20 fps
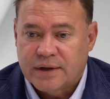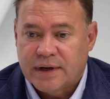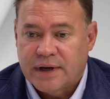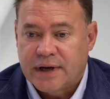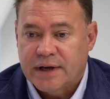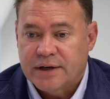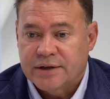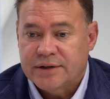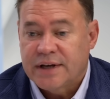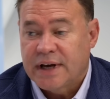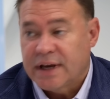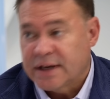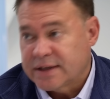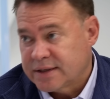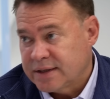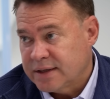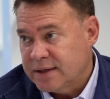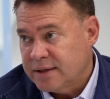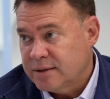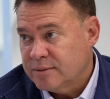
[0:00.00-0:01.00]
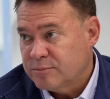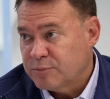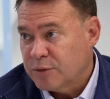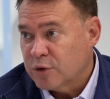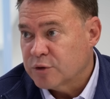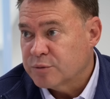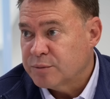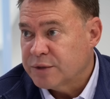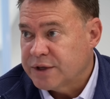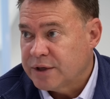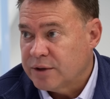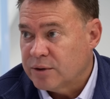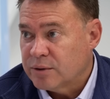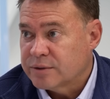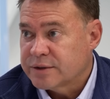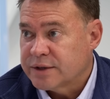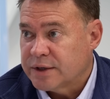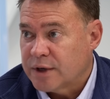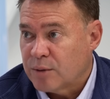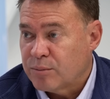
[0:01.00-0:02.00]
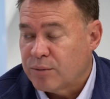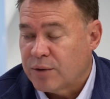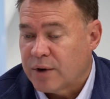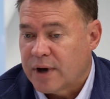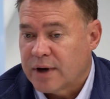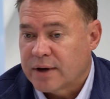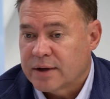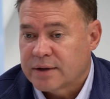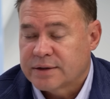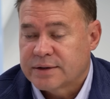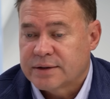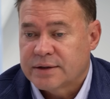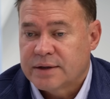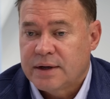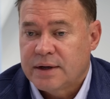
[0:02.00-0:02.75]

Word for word: and testing those materials in our products.